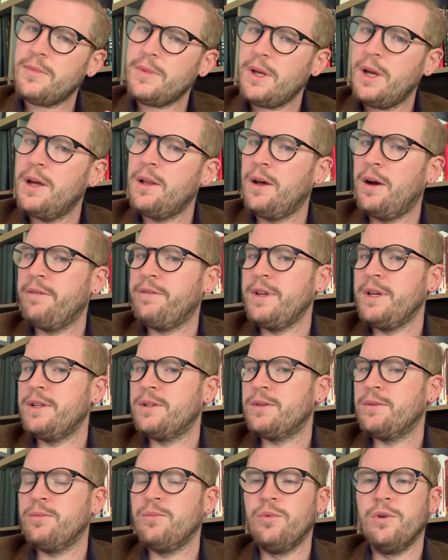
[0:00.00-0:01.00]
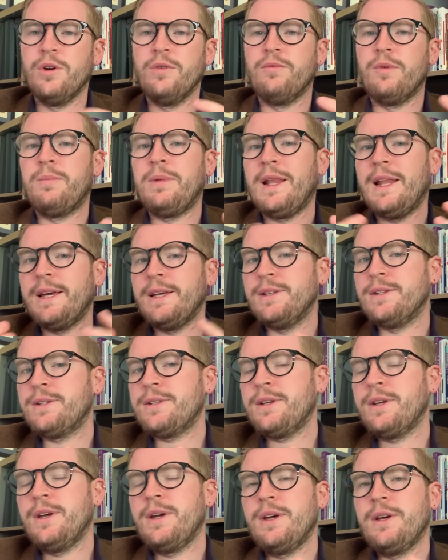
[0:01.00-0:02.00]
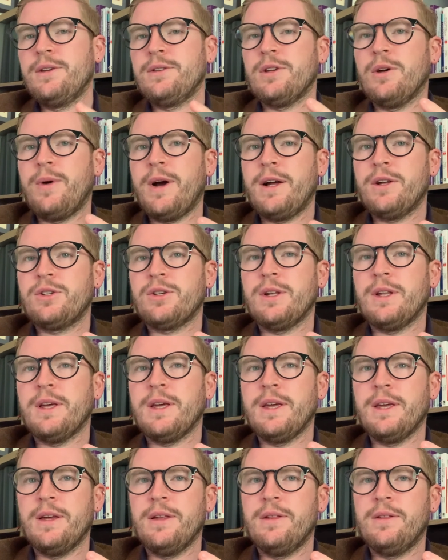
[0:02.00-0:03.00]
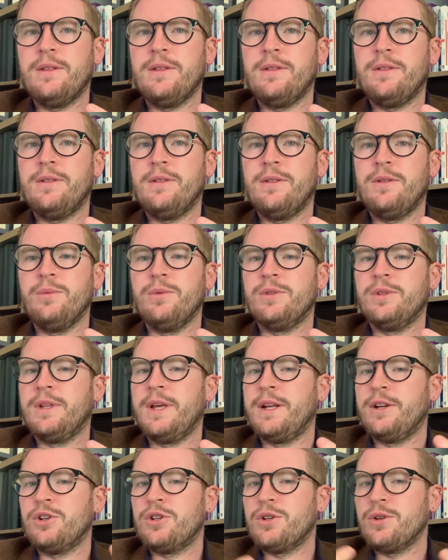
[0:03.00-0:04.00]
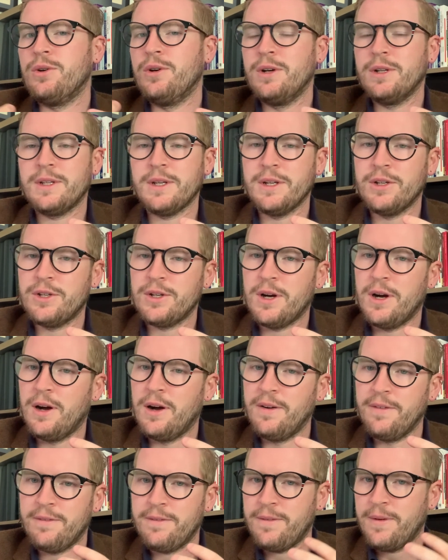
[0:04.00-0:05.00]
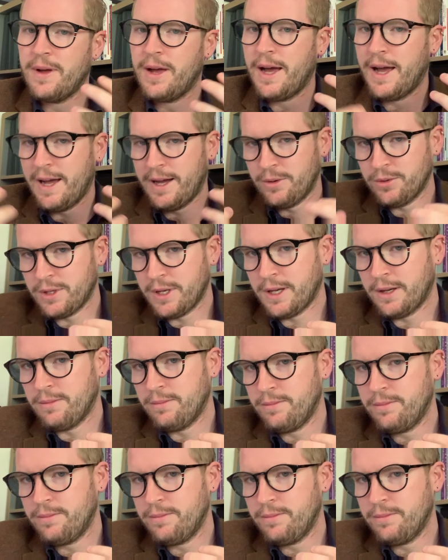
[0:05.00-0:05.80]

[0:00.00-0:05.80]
a lot of these weren't replaced. So actually, there was then a shortage of housing.